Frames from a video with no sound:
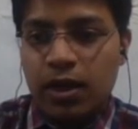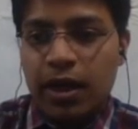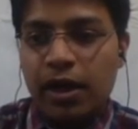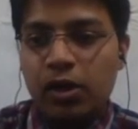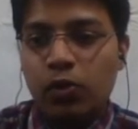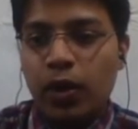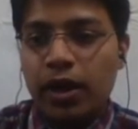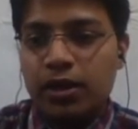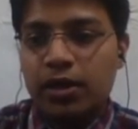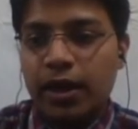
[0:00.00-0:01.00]

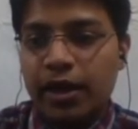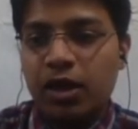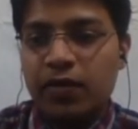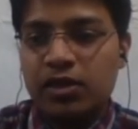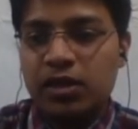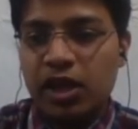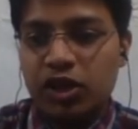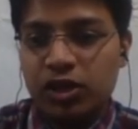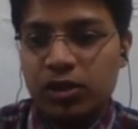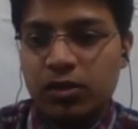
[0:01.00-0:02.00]
Inquiry is like an
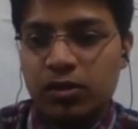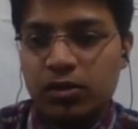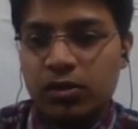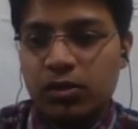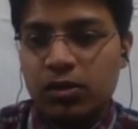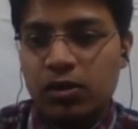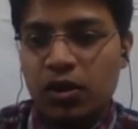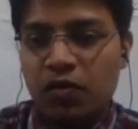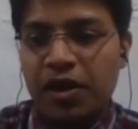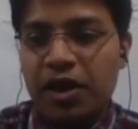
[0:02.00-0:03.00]
investigation,
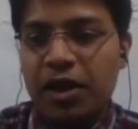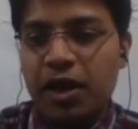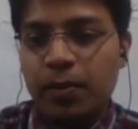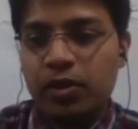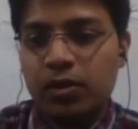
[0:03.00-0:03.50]
very in depth.